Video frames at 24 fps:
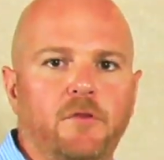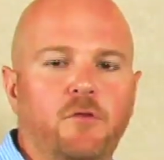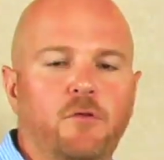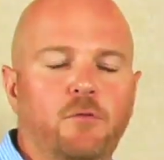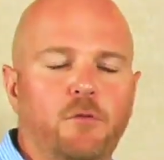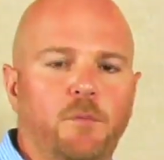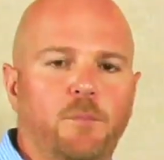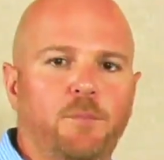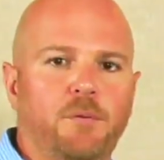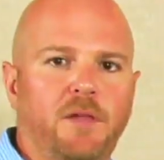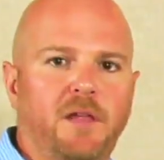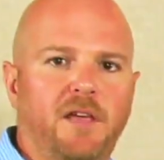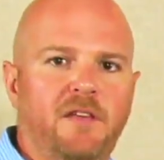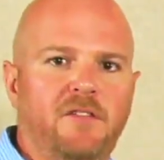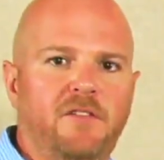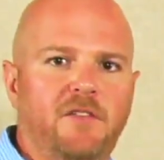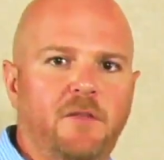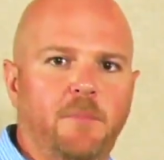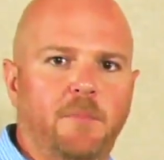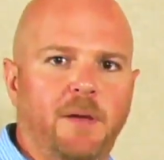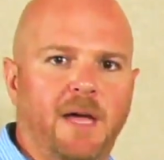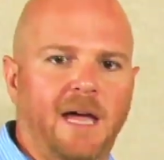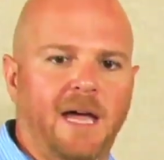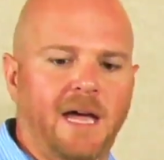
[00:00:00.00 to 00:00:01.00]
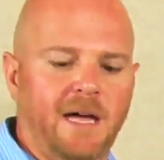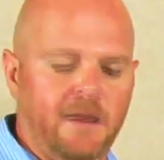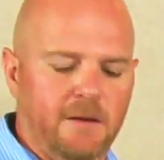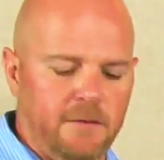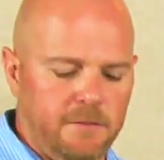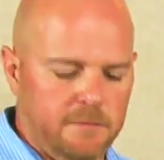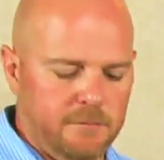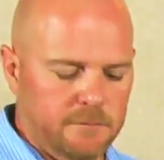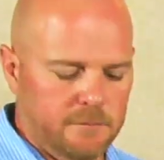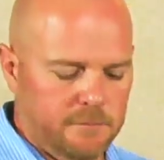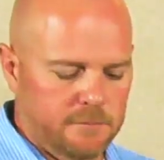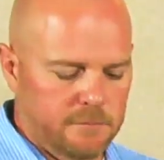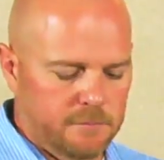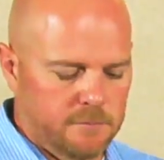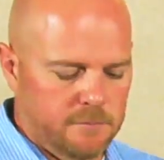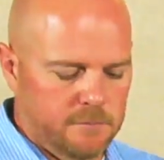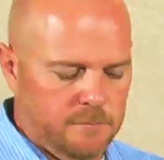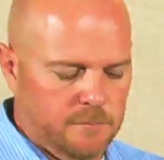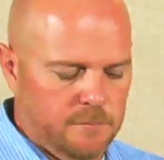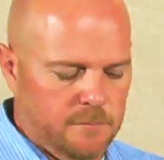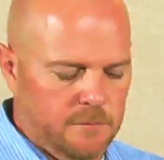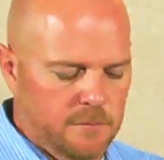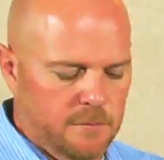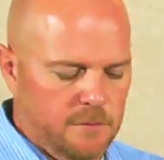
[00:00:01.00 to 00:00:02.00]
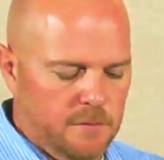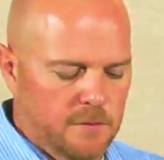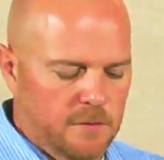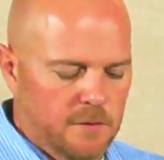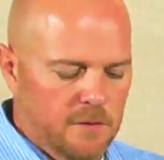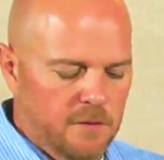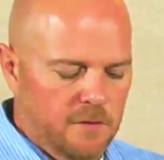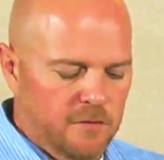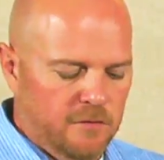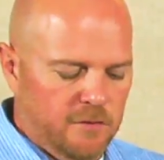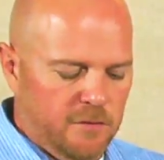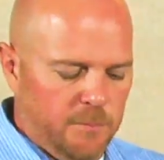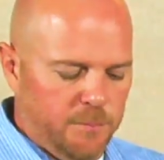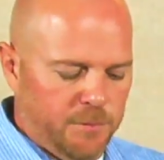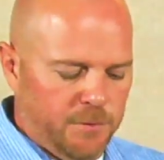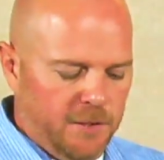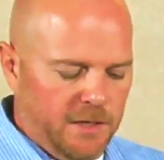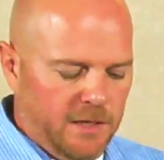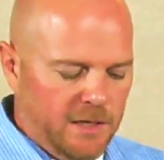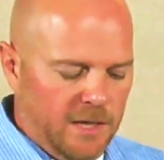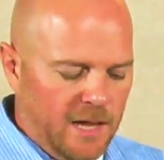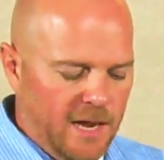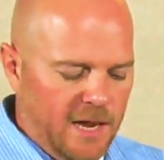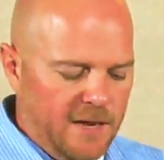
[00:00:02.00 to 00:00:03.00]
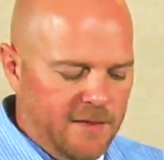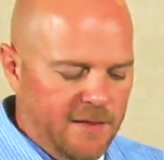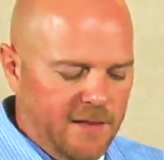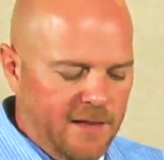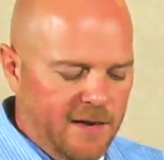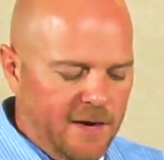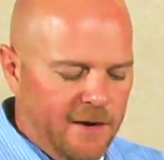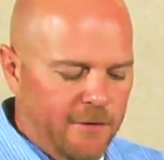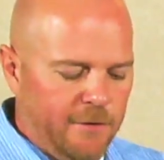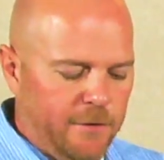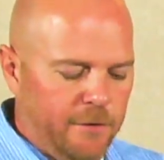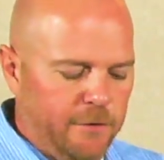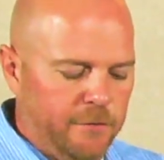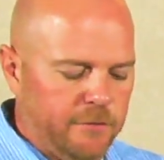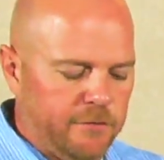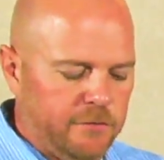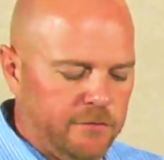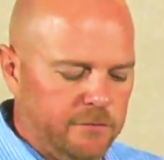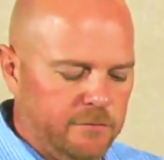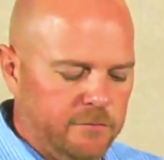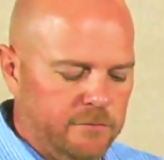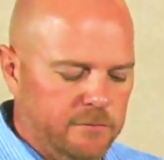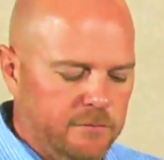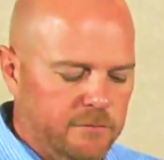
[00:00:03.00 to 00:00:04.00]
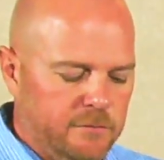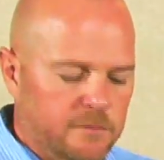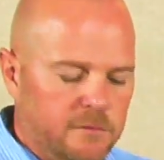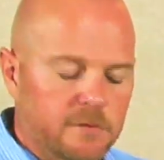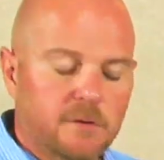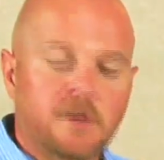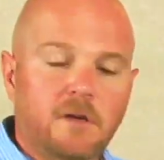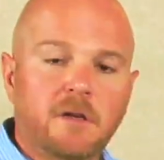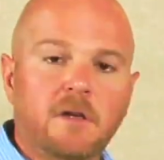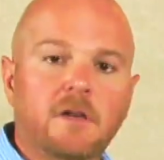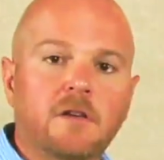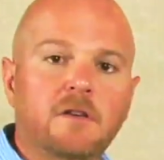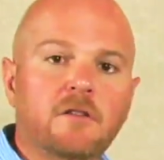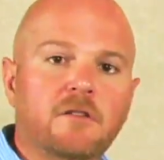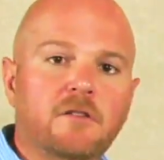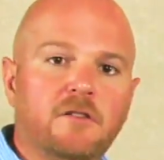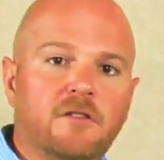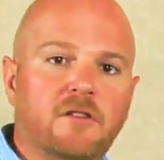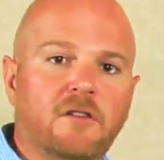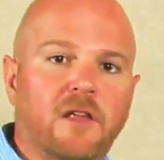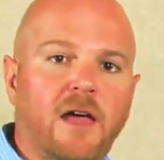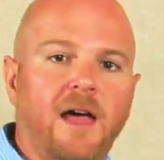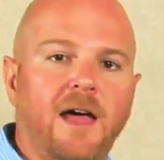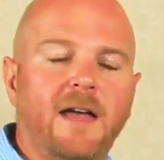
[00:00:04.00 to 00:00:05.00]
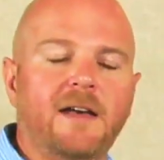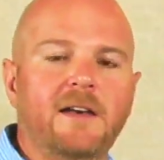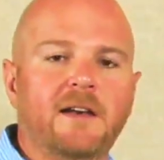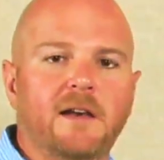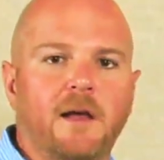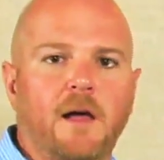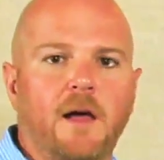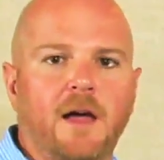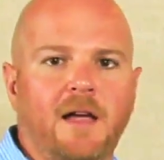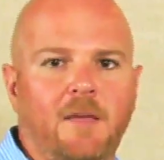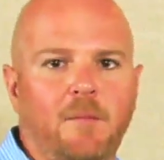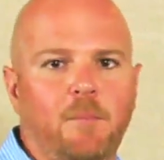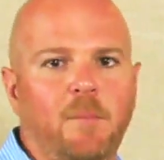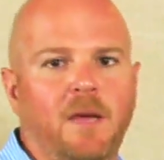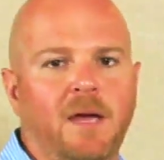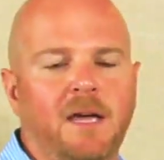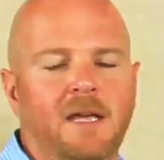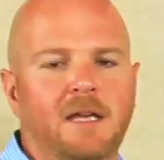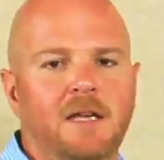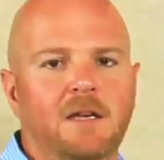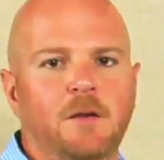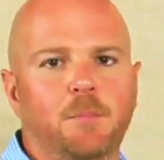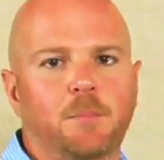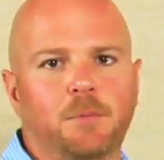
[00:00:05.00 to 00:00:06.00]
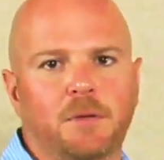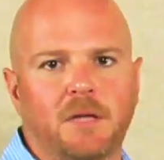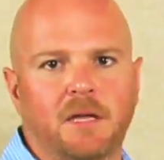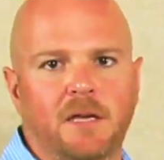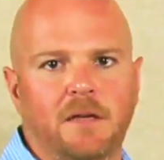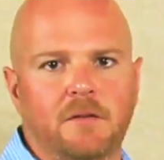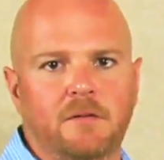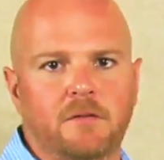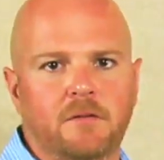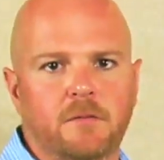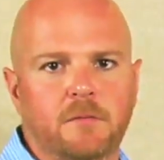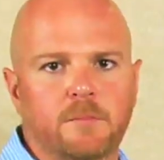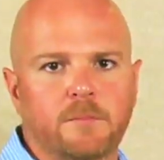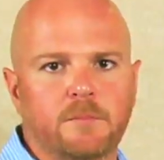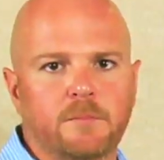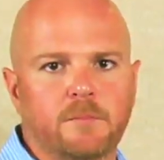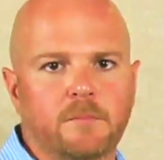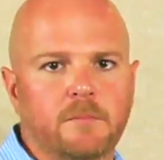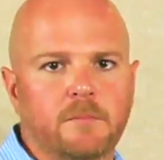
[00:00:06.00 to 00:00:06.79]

To replace the bag, simply align the arrows, slide and lock it back into place.